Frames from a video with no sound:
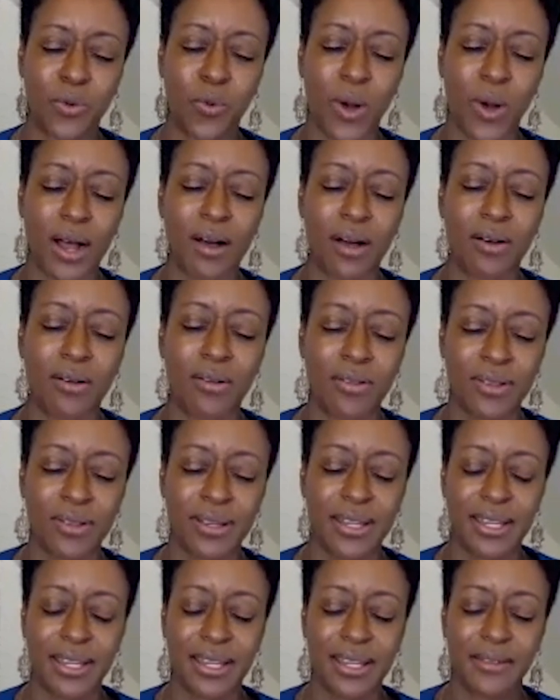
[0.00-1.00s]
while
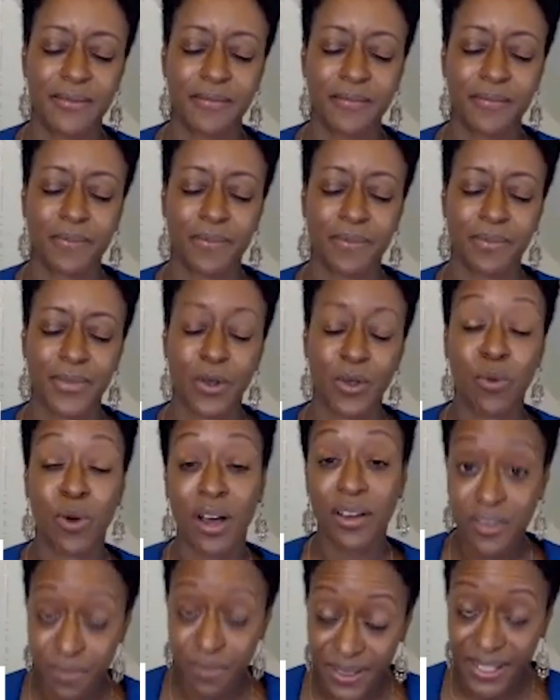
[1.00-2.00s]

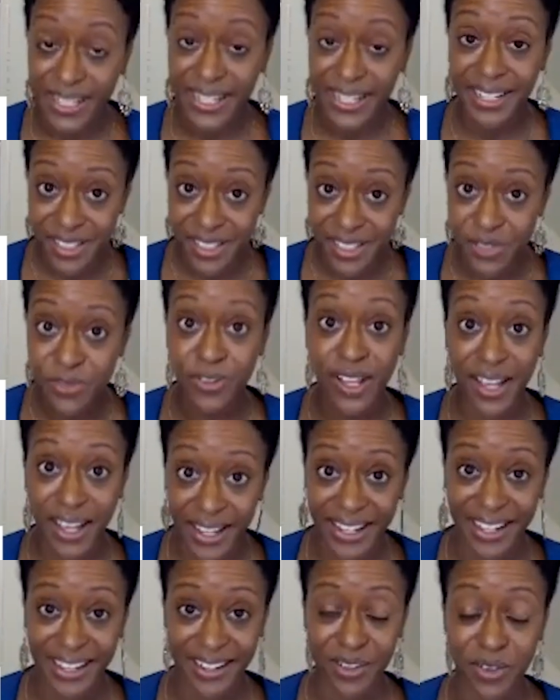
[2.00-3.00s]
the plane is
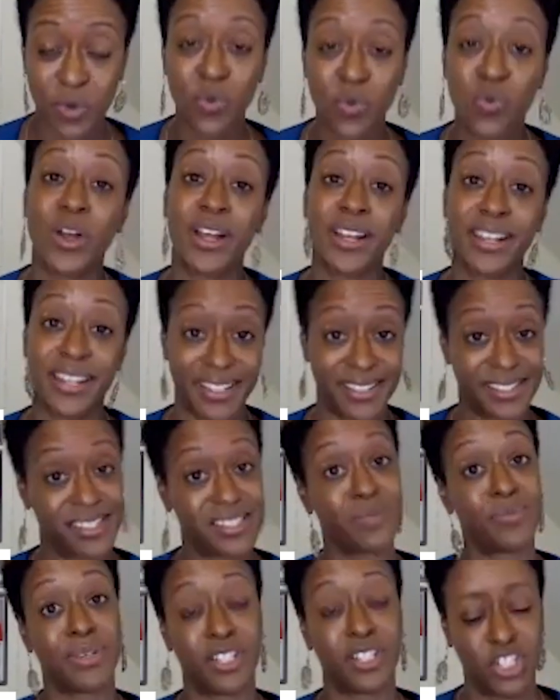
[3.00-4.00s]
flying, what needs
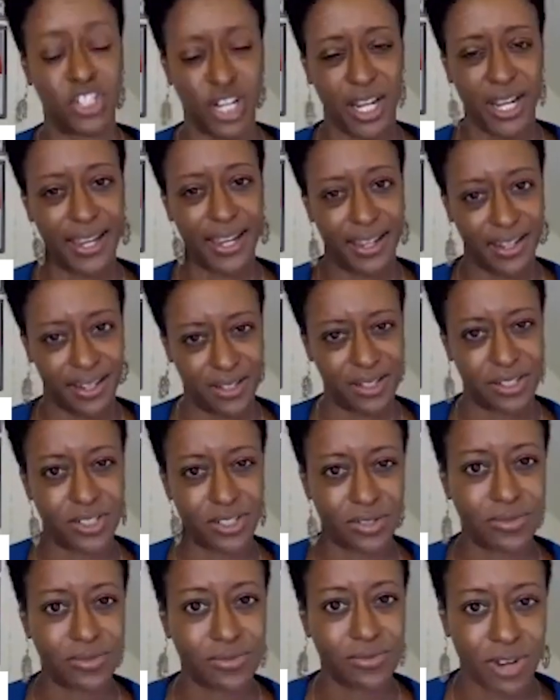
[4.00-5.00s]
to be changed,
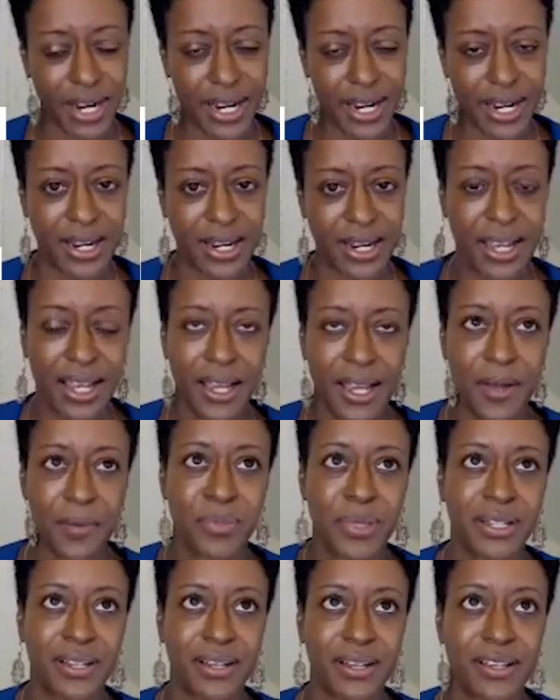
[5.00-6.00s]
right?
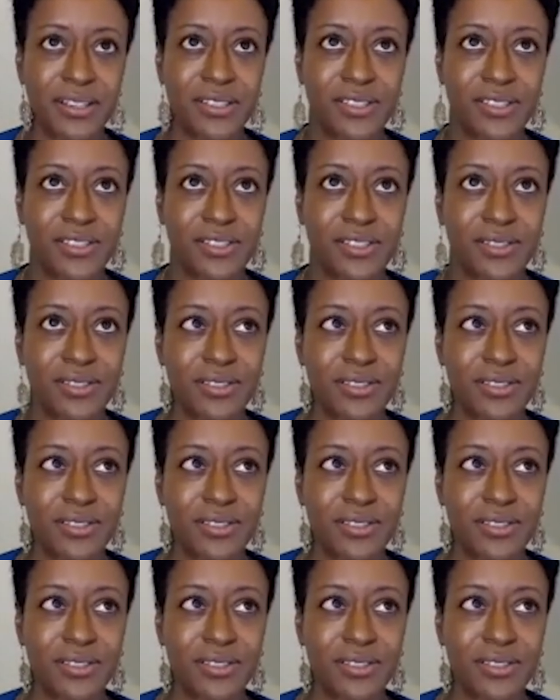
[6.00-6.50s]
Because